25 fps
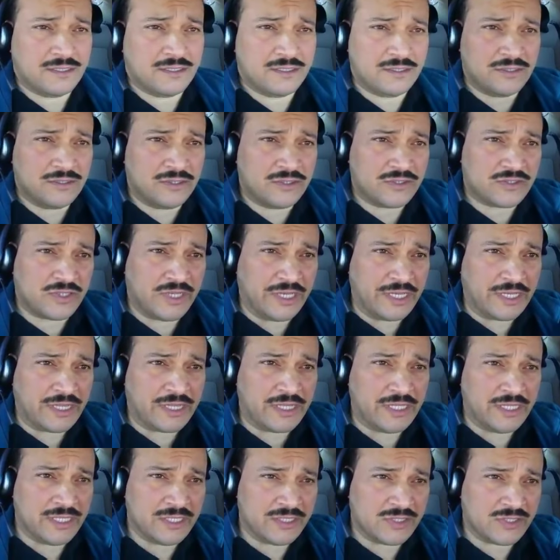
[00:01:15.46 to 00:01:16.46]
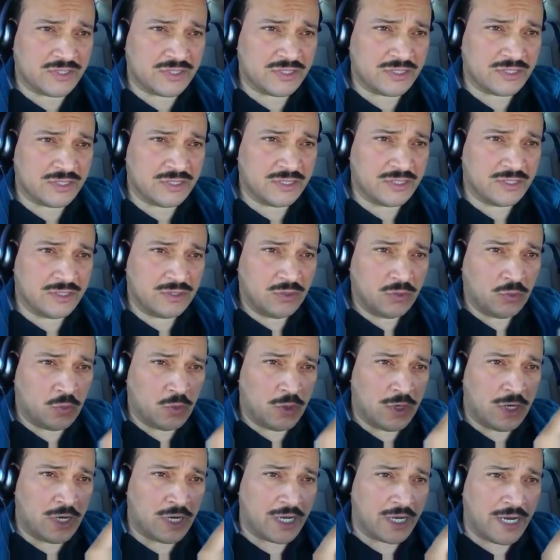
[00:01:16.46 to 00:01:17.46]
looks like this,
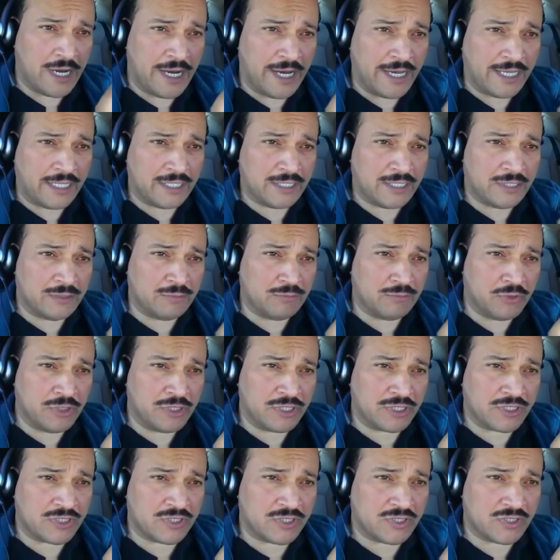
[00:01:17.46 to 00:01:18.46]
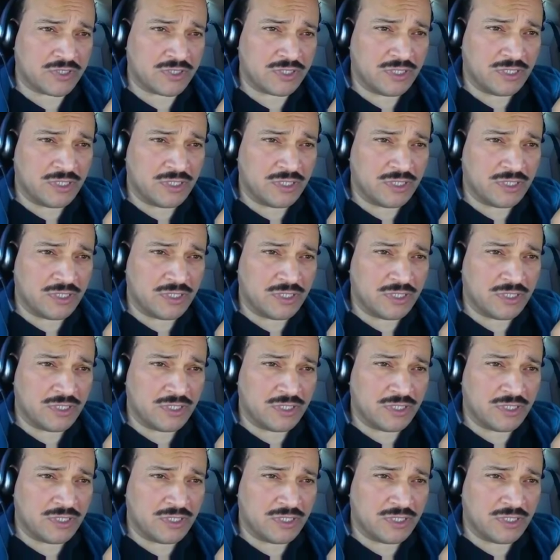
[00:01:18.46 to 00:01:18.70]
Rock Island Books.